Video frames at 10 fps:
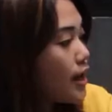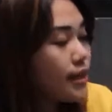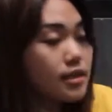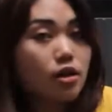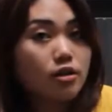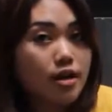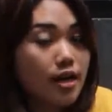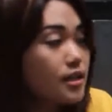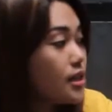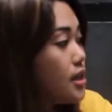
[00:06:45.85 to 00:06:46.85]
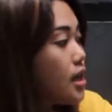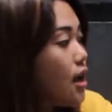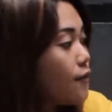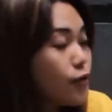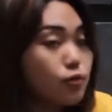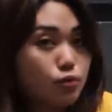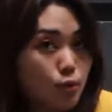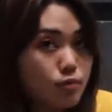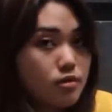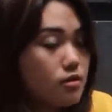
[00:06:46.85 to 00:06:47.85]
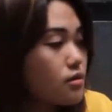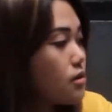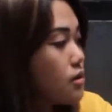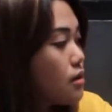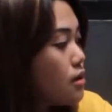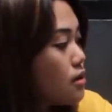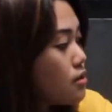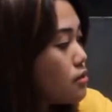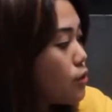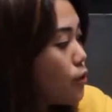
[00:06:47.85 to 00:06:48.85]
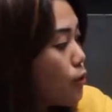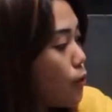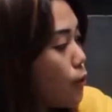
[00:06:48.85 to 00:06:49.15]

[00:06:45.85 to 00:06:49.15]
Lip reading: it is already a fructose. So